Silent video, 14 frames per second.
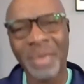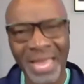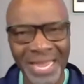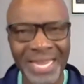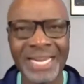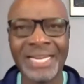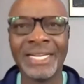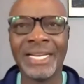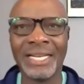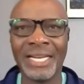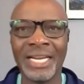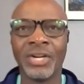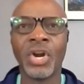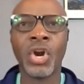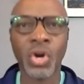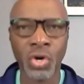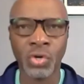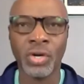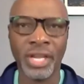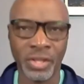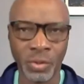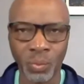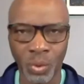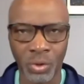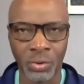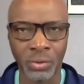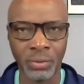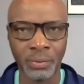pain and hurt in the
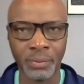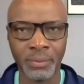world.